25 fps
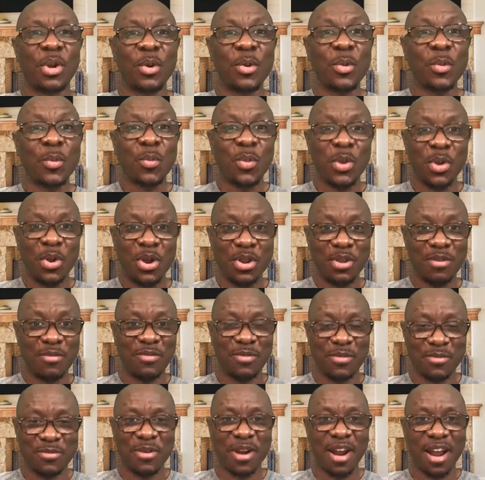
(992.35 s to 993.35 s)
we don't
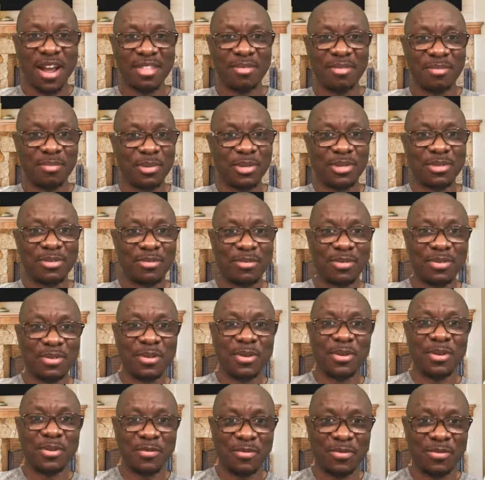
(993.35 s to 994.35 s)
even write, most of us
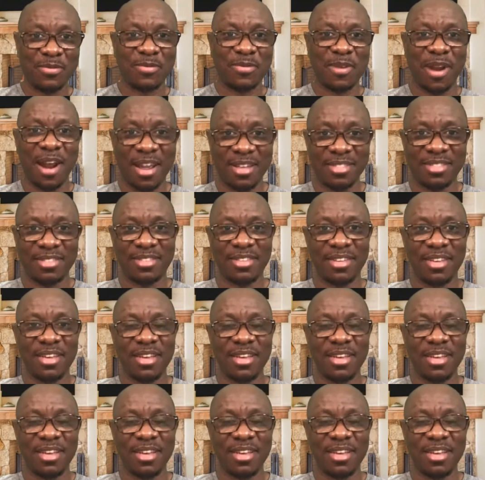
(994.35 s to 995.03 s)
don't even write